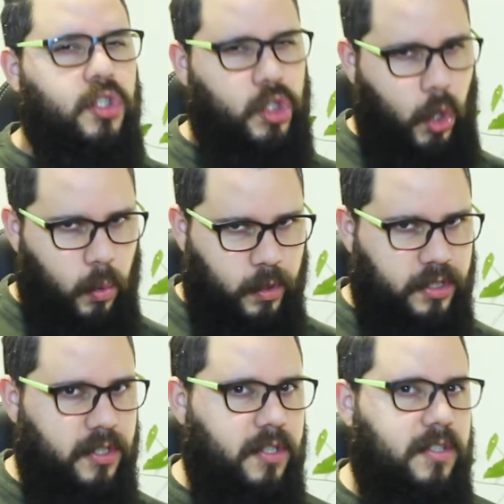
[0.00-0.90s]

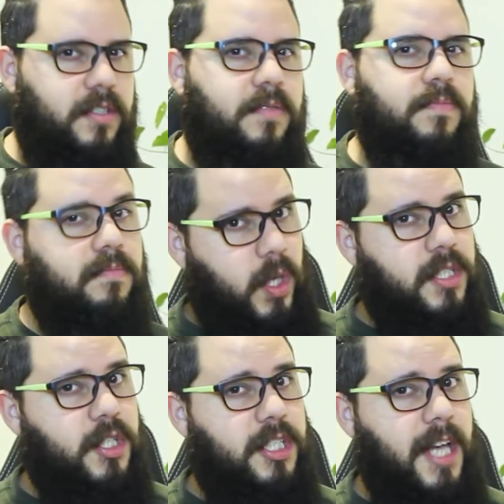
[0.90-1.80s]
towards her. What
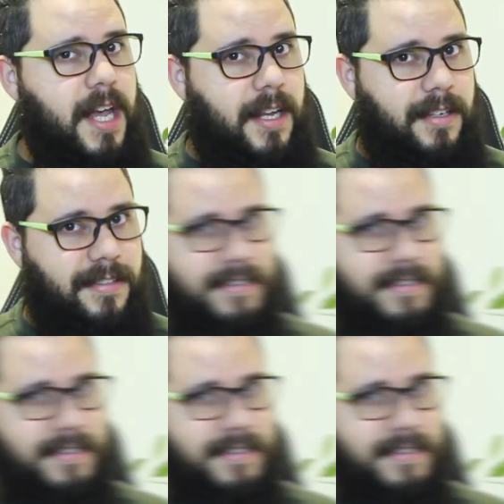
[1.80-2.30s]
do you say?